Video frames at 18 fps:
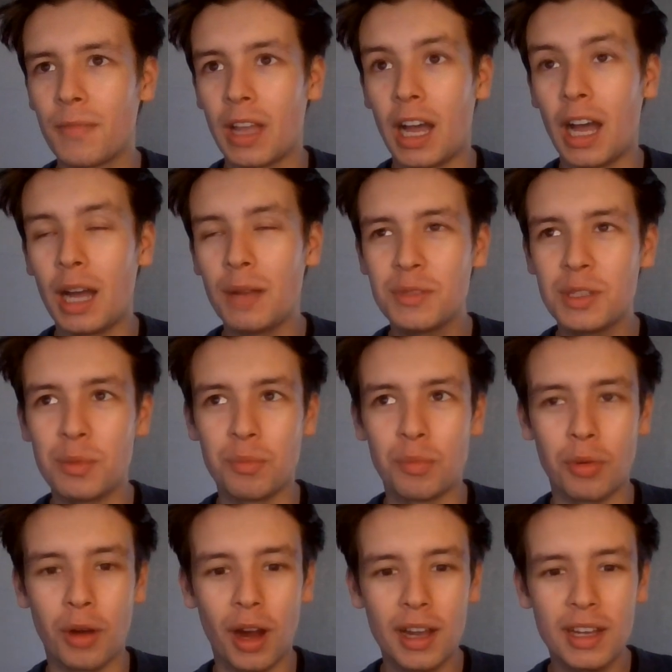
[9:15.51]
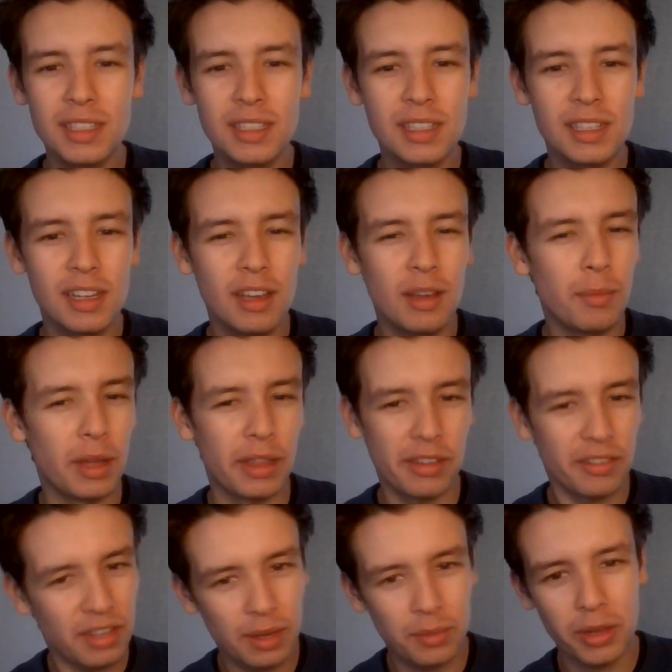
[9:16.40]
I'm surprised. But at the
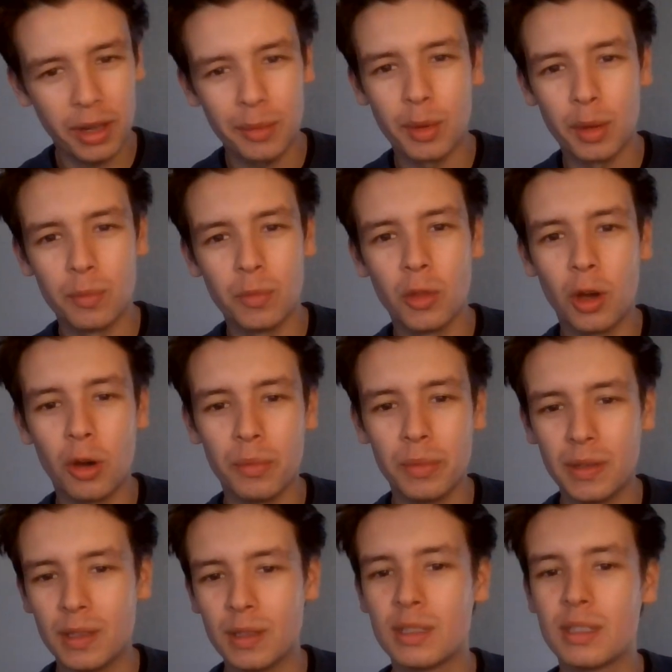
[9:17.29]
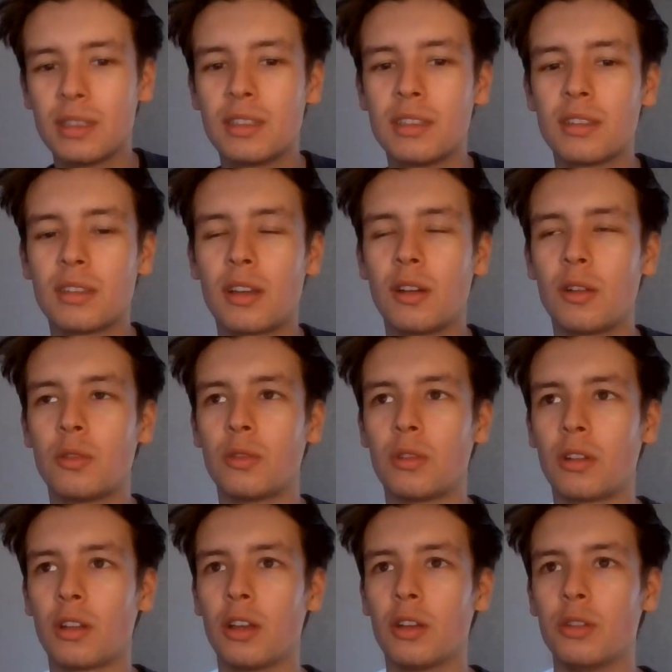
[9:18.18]
same time, I'm not. Because this is the
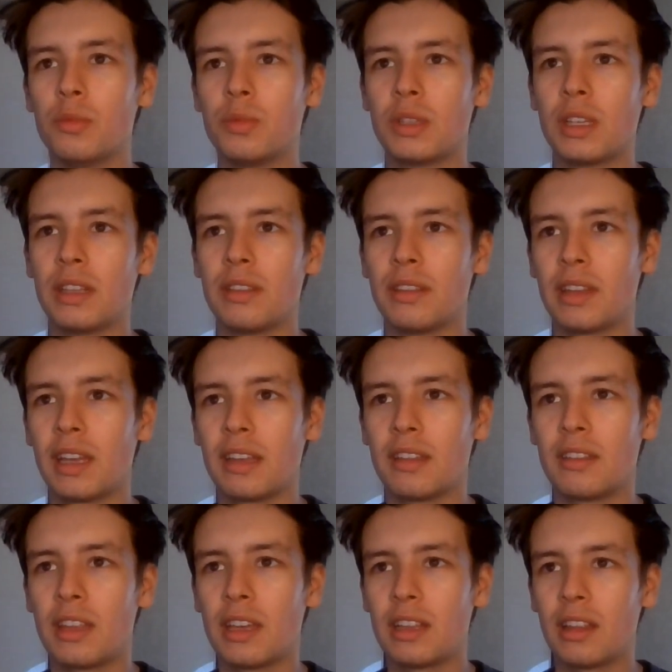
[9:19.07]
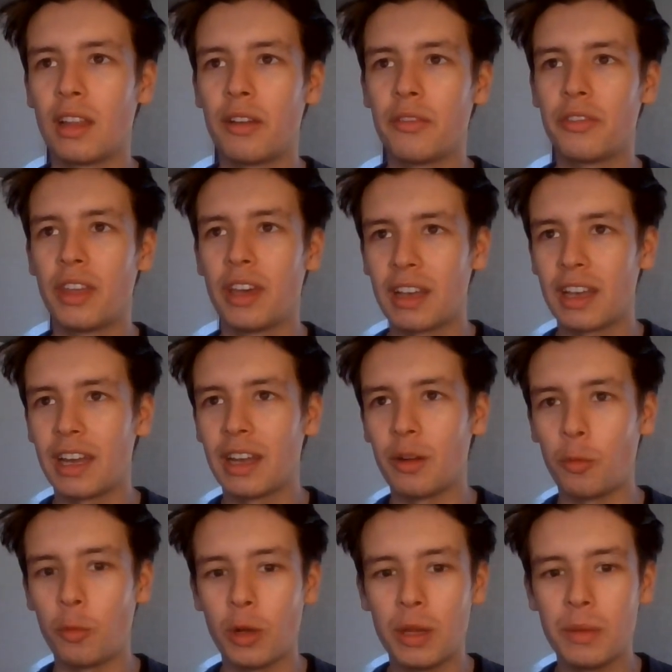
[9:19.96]
Golden Globes. And they love their kind
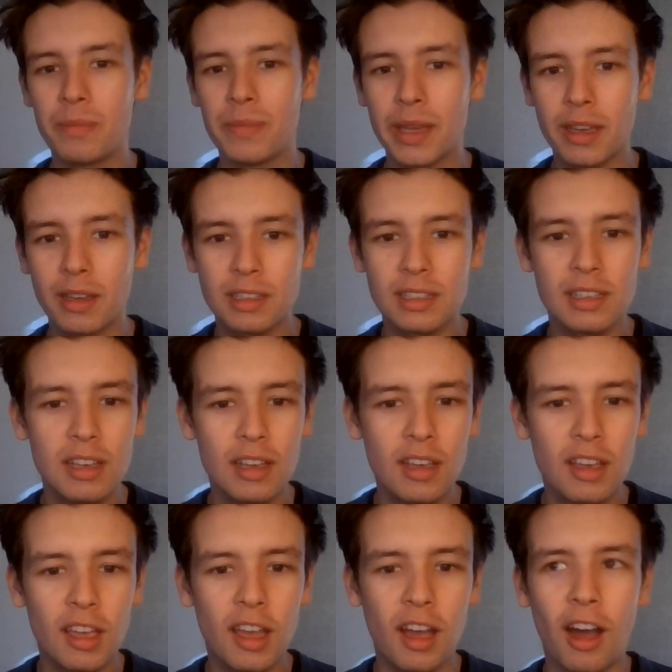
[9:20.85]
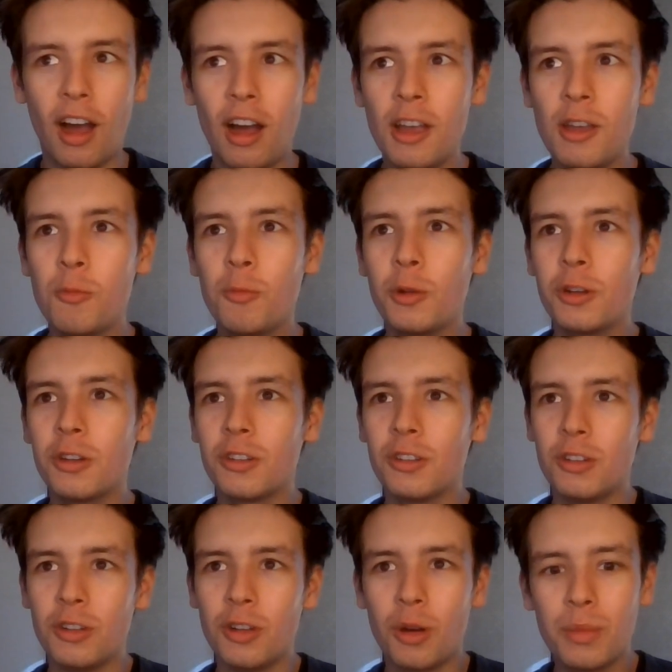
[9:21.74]
of weird picks. I
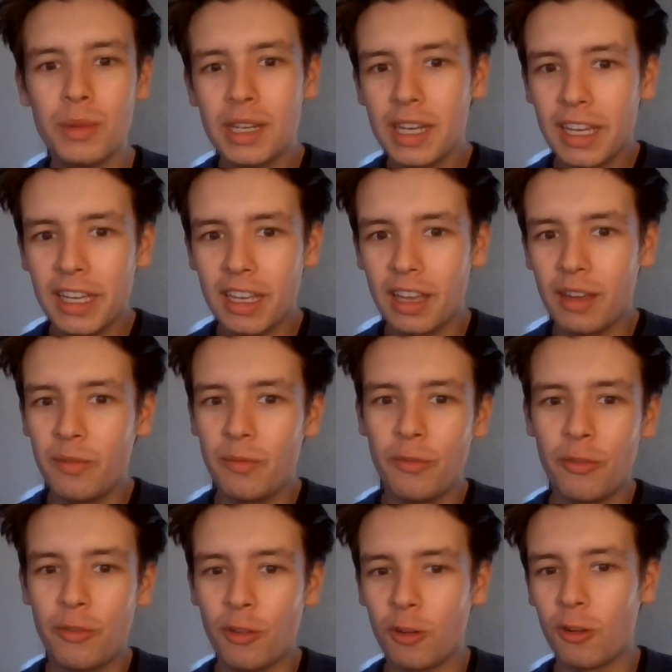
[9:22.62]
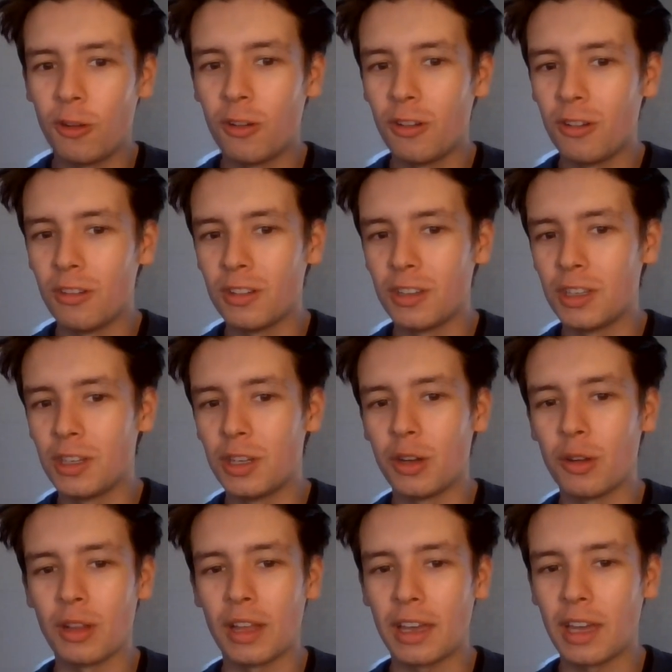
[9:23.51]
wouldn't nominate him for,
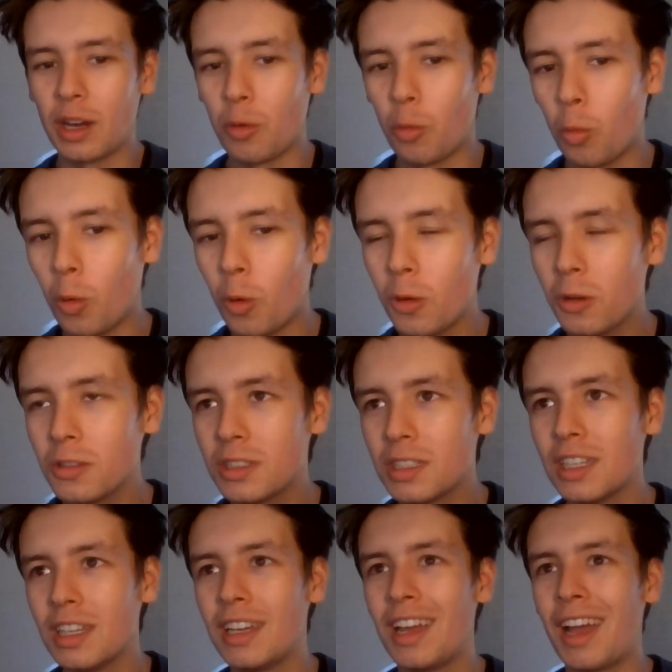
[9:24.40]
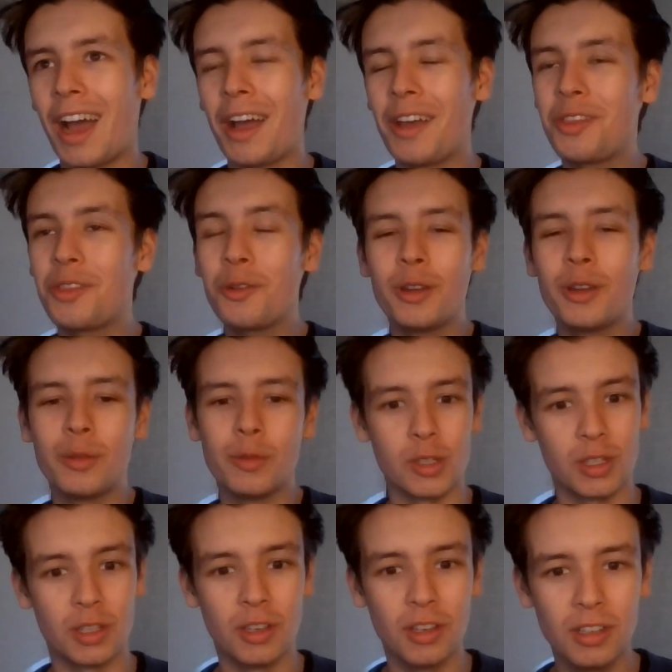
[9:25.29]
like an award. I thought he
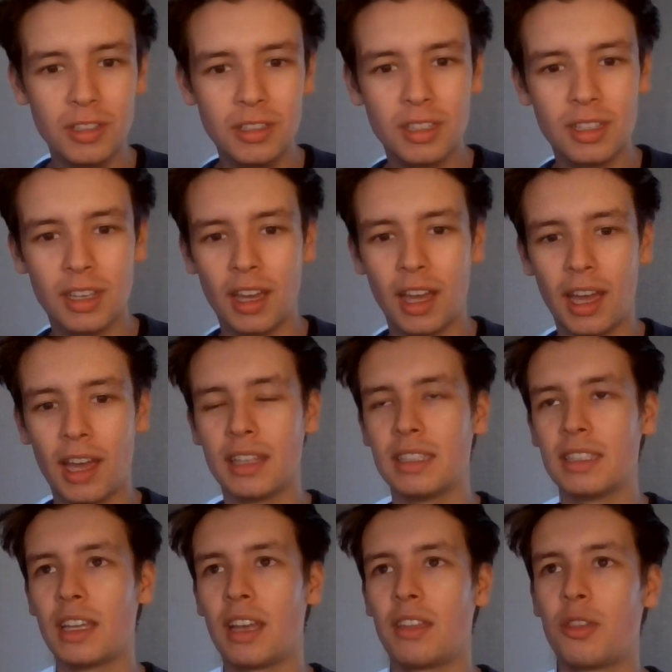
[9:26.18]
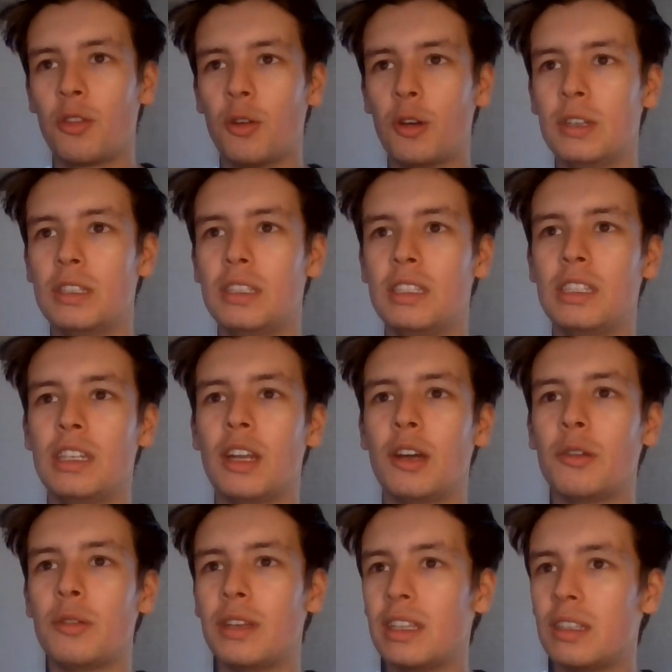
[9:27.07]
was good. And I thought,
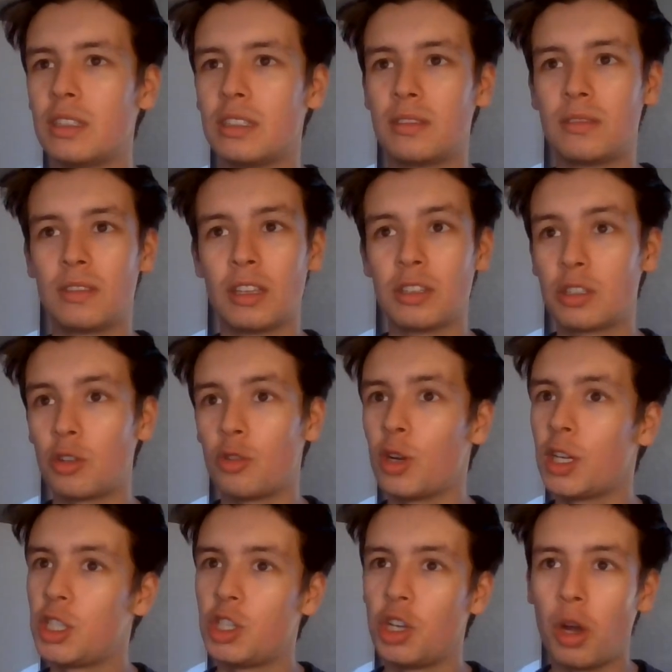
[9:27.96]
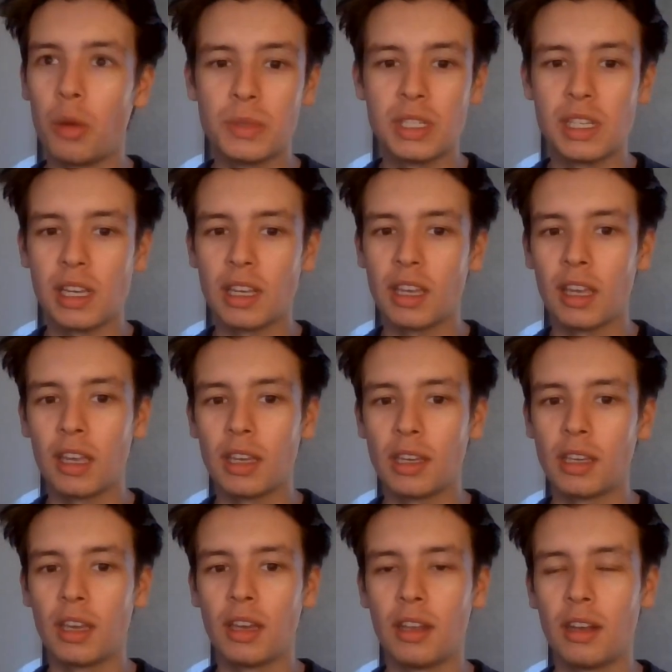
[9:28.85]
he does a great job
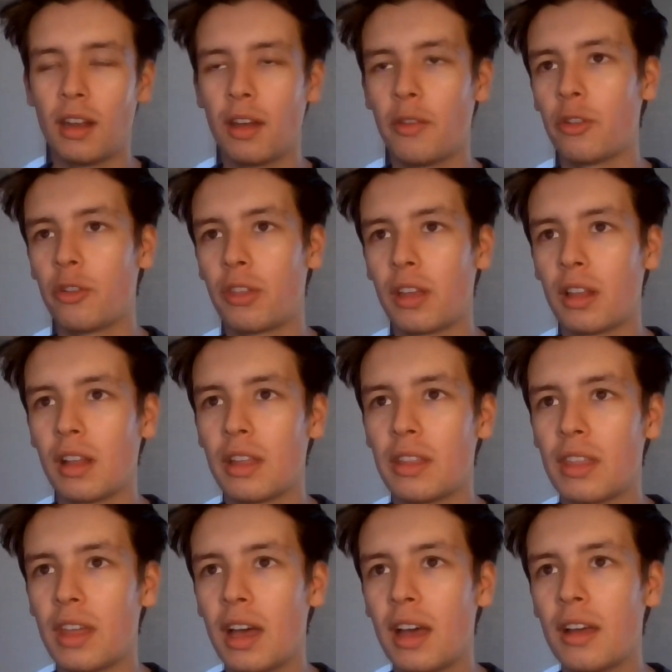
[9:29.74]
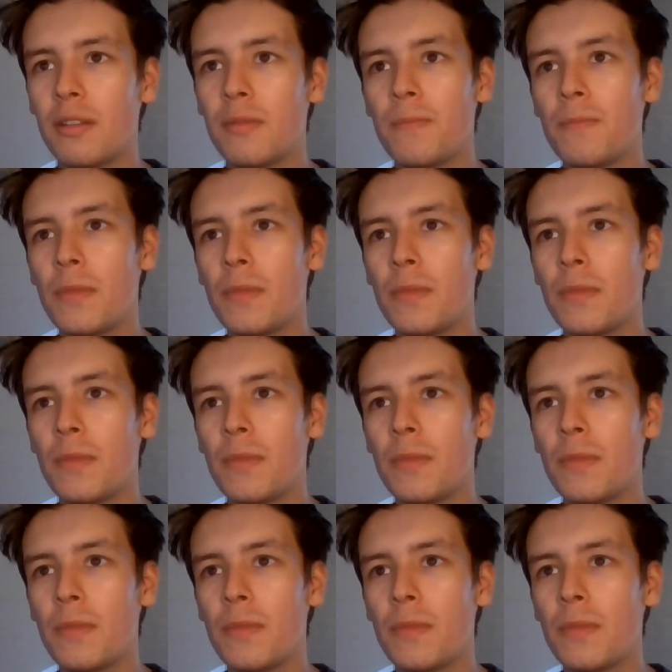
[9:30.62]
singing and everything like that.